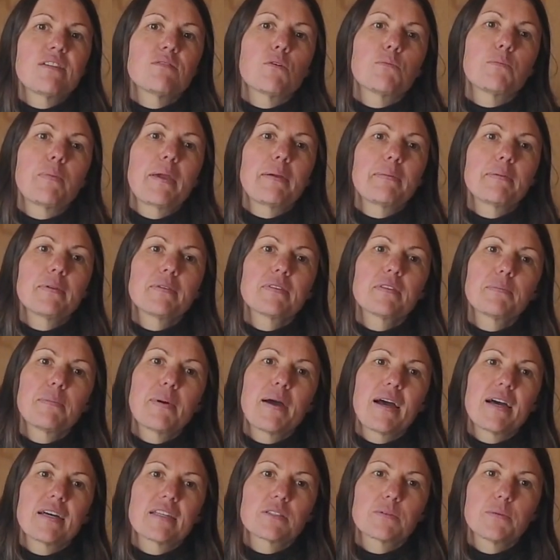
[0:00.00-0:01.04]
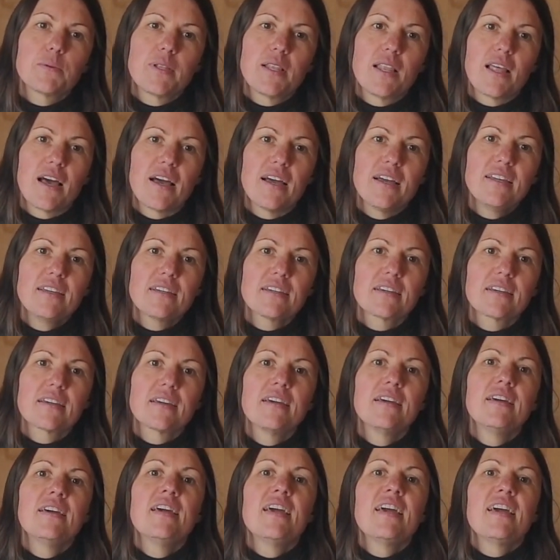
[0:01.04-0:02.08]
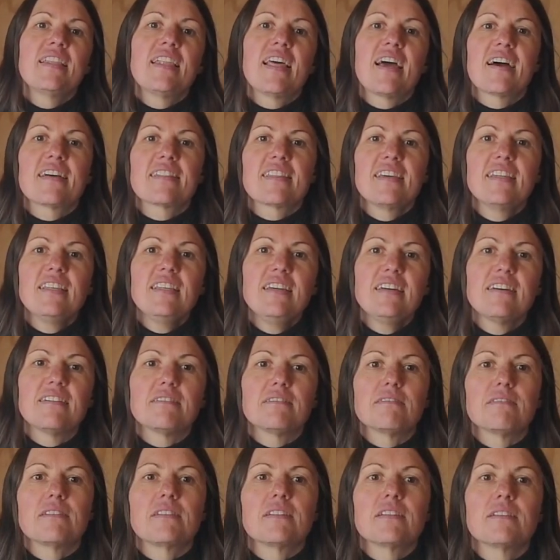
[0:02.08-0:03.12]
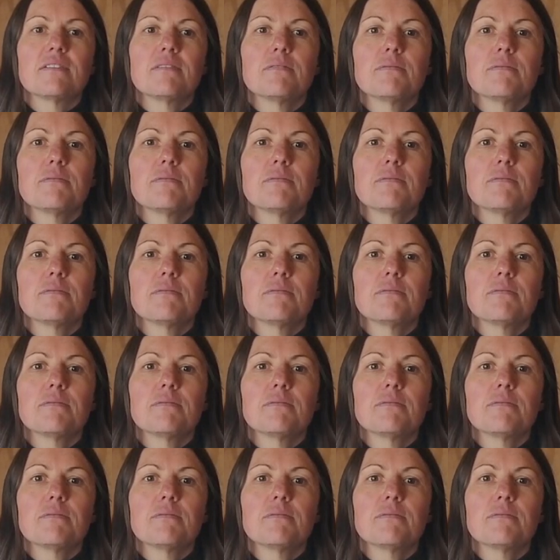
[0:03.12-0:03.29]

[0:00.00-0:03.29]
what people of the past were like and how they lived.